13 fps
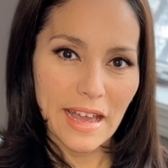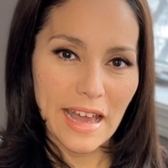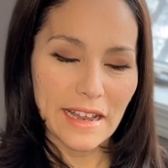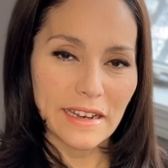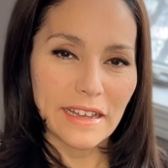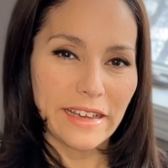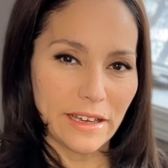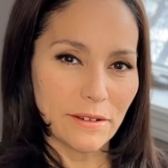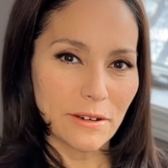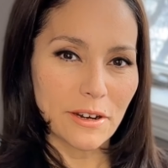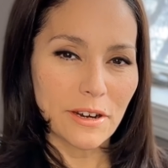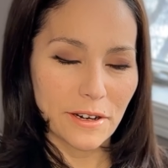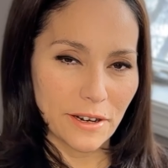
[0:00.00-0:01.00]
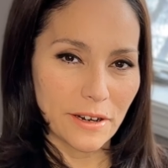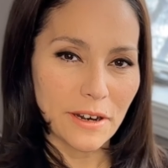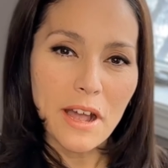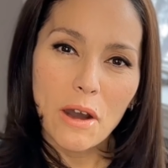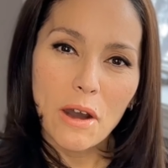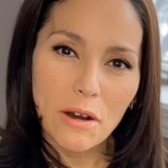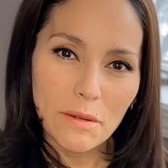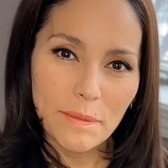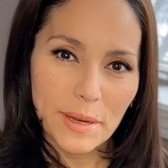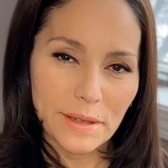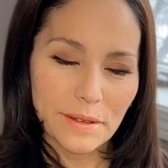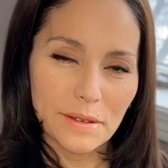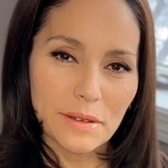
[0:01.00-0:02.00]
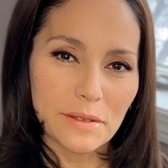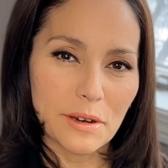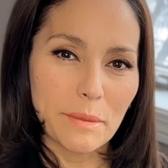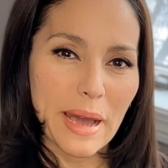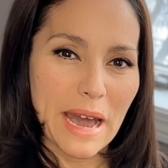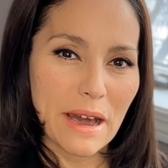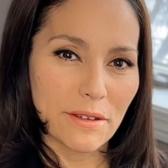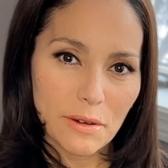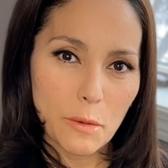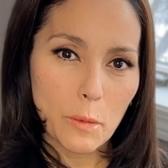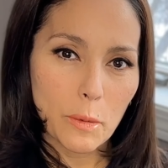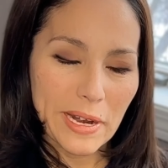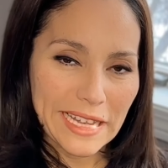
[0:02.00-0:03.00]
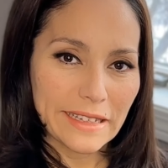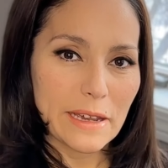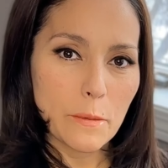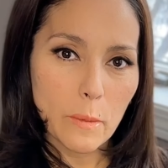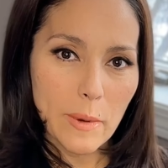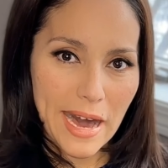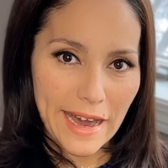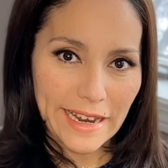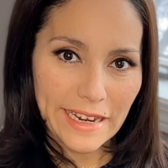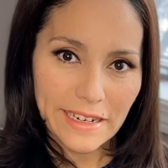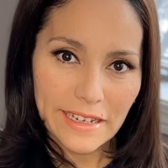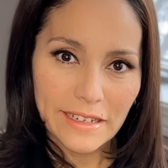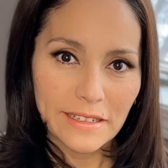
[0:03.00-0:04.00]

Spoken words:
and he or her opens their mouth really wide